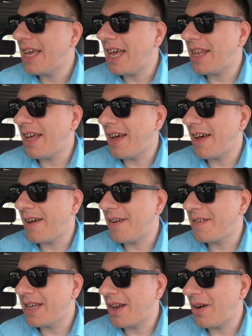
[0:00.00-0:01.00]
in
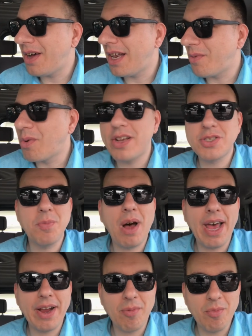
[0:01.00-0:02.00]
a, you know, in a Russ
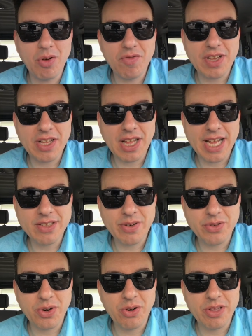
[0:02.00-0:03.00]
Meyer movie, like
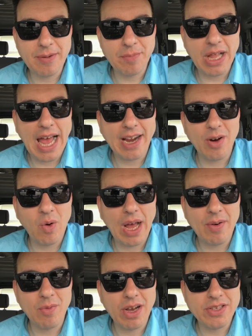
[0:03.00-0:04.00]
those early black and
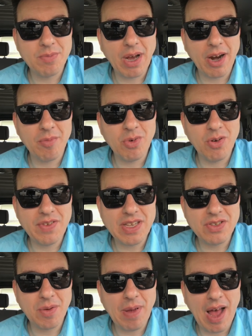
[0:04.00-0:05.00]
white Russ Meyer
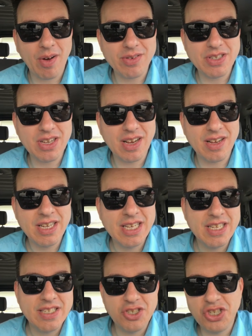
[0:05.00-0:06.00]
movies about
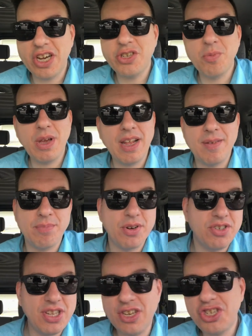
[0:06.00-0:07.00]
judgment and
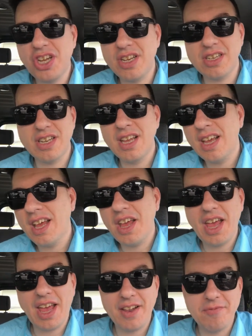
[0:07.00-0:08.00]
perdition
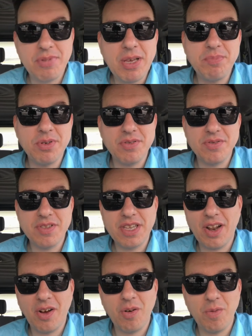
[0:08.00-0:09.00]
and people,
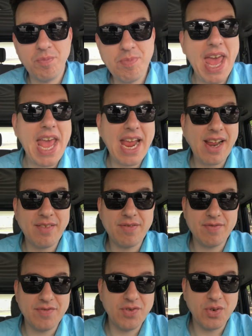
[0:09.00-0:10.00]
you know,
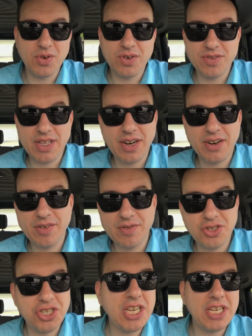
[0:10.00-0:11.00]
paying for
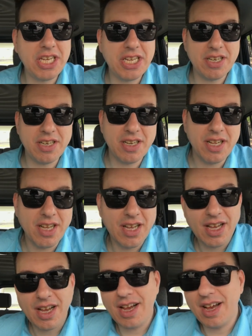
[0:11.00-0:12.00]
their cheating.
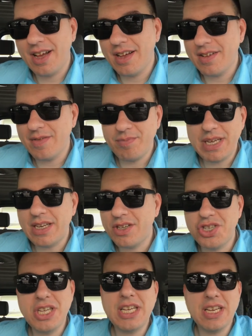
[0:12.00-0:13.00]
Being a
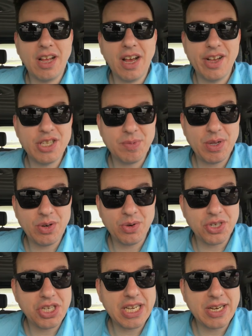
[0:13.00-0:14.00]
cheating husband or
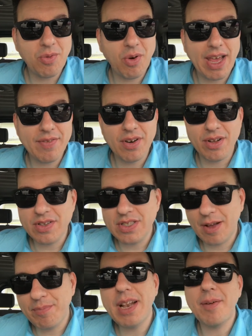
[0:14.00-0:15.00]
cheating wife and all this
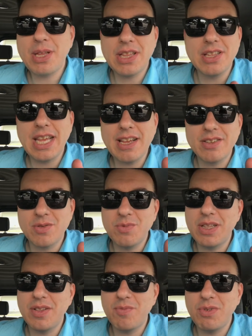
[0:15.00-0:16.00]
stuff. But I mean, the thing is
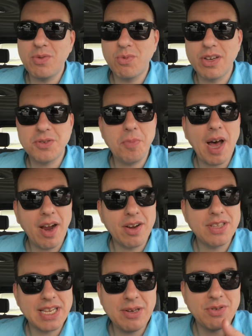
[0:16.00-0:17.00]
with Russ Meyer
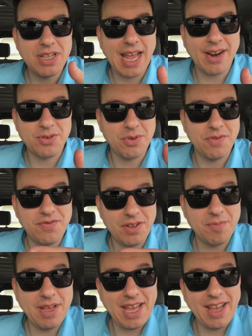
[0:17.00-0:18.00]
is that he was an actual
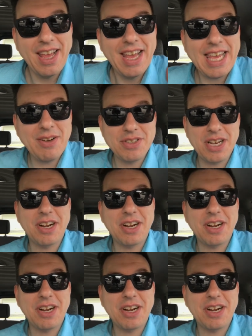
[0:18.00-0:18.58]
film, he was an